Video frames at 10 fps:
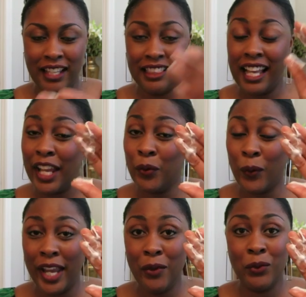
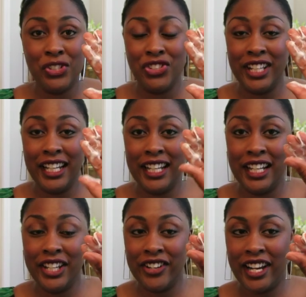lightweight once you get it
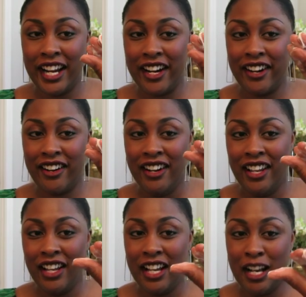in your hair,
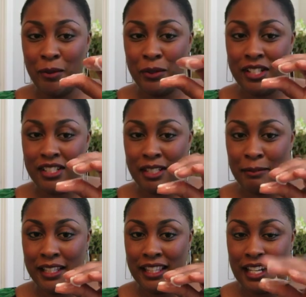um, which is
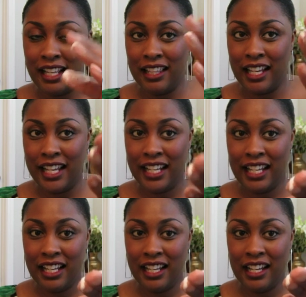something that I like.